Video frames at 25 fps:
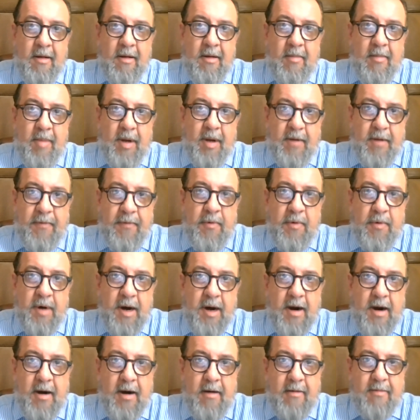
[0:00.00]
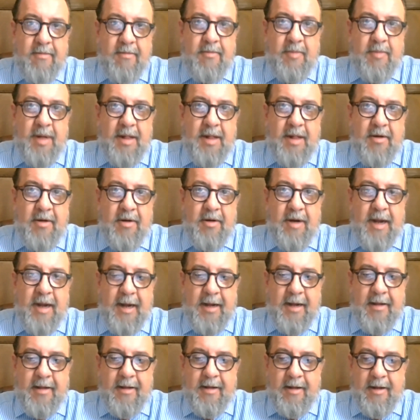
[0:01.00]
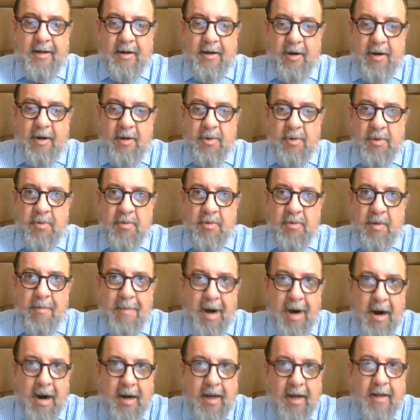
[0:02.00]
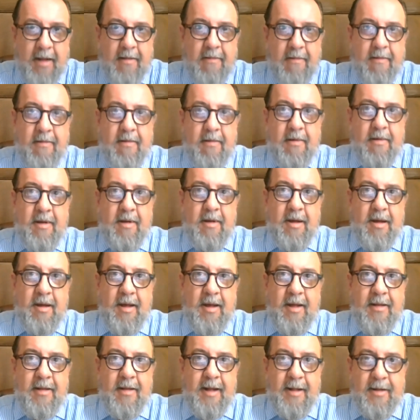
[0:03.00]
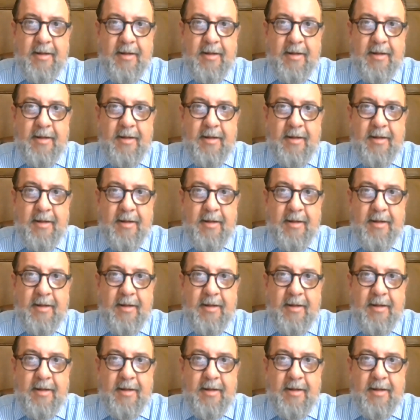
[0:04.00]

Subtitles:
But if you are well connected and close to a market, and that